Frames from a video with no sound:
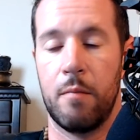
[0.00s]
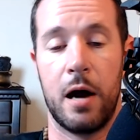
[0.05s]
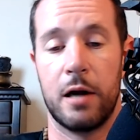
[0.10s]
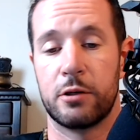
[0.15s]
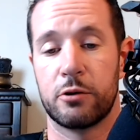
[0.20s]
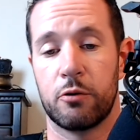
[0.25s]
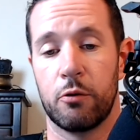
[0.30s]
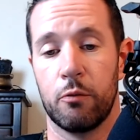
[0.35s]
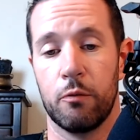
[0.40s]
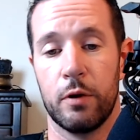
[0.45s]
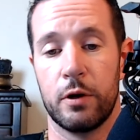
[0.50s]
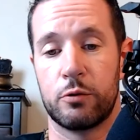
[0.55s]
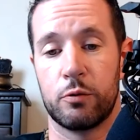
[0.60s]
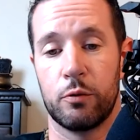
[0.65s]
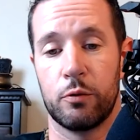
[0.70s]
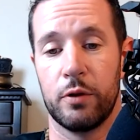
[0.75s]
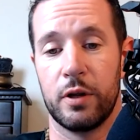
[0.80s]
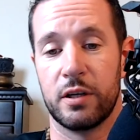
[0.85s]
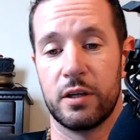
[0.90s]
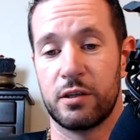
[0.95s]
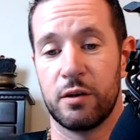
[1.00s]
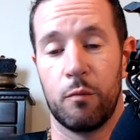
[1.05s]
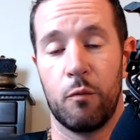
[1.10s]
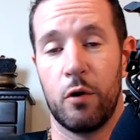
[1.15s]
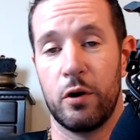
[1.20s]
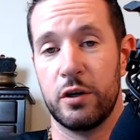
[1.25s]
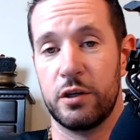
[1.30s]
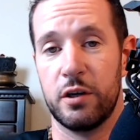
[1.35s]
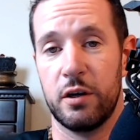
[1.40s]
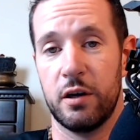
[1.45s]
magical ritual that
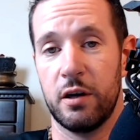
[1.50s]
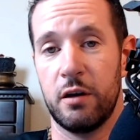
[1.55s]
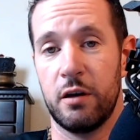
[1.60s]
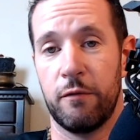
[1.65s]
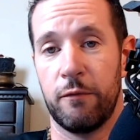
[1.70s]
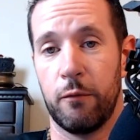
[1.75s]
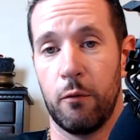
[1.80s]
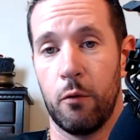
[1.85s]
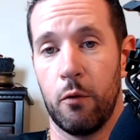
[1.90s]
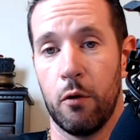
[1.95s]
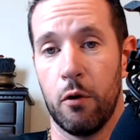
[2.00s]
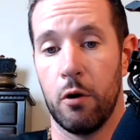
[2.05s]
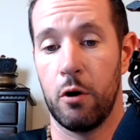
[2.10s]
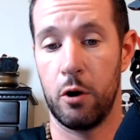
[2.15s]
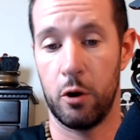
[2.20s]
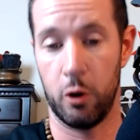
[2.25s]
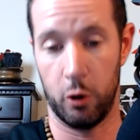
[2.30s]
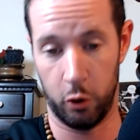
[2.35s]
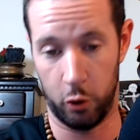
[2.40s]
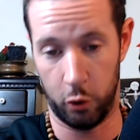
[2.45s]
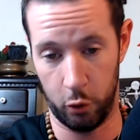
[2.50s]
someone did for